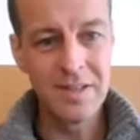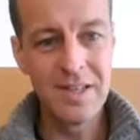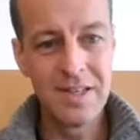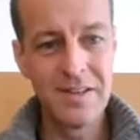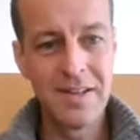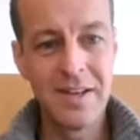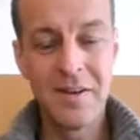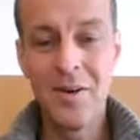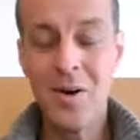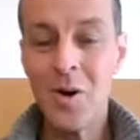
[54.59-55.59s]
Yeah. And I
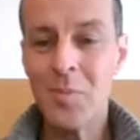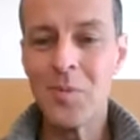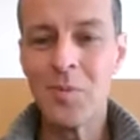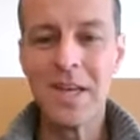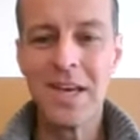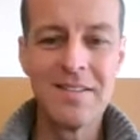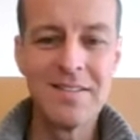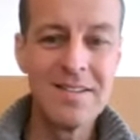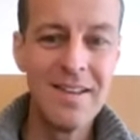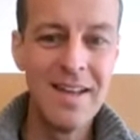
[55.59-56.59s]
hope we
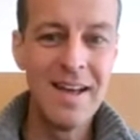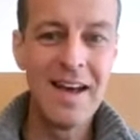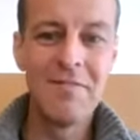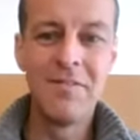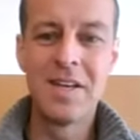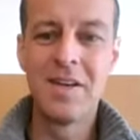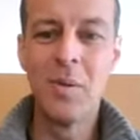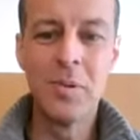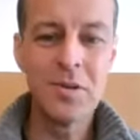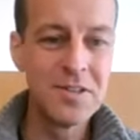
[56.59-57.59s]
can have the
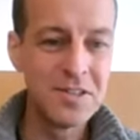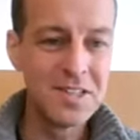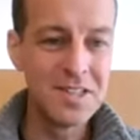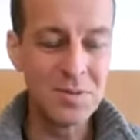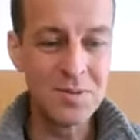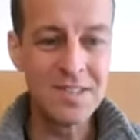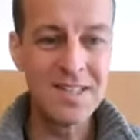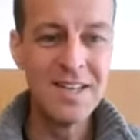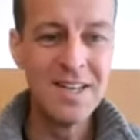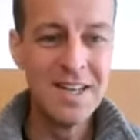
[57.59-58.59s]
opportunity to
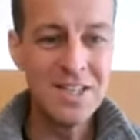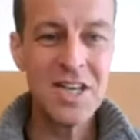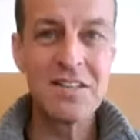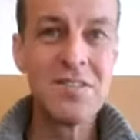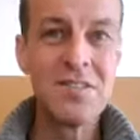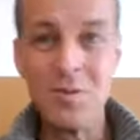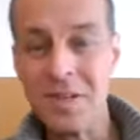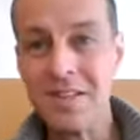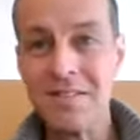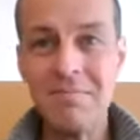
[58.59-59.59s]
see shiatsu
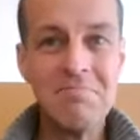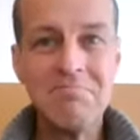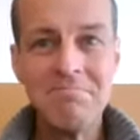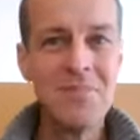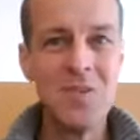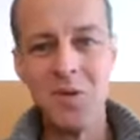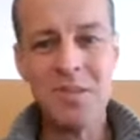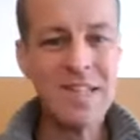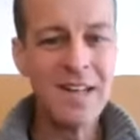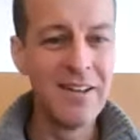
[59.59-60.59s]
in New
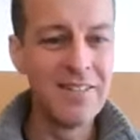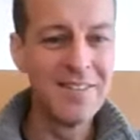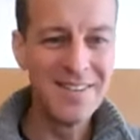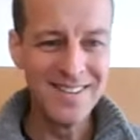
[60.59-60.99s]
Zealand.